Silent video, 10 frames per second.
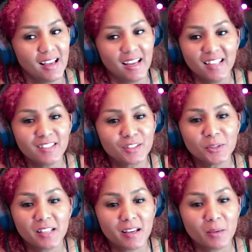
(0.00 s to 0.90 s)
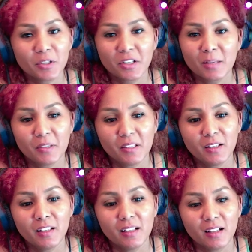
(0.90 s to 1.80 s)
and today we're gonna
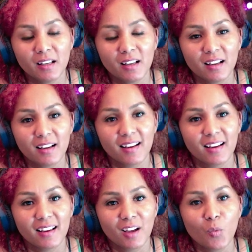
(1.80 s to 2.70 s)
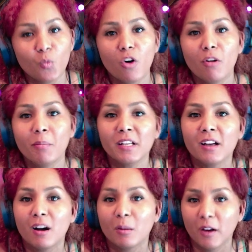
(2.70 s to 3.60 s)
be warming
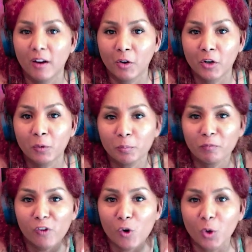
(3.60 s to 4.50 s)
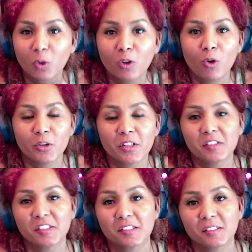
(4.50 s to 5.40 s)
up our vocal
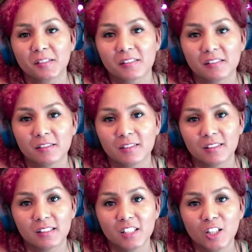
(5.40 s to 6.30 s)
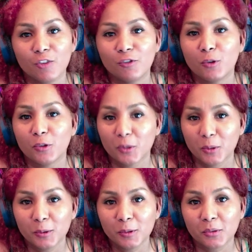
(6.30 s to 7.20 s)
cords for
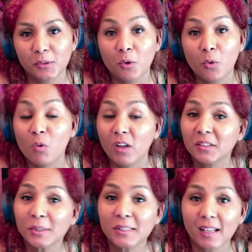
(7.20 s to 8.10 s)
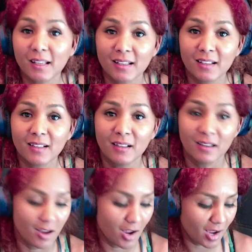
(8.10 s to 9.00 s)
those who want to sing
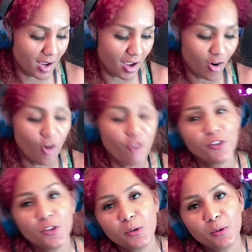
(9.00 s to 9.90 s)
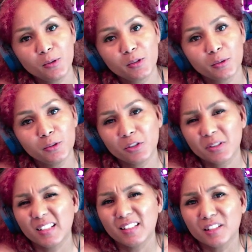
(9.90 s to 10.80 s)
or for those who
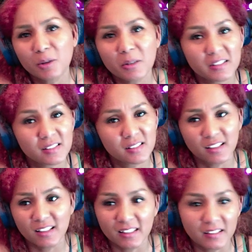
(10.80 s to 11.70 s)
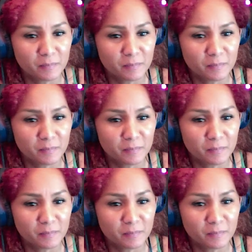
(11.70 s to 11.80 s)
just enjoy singing.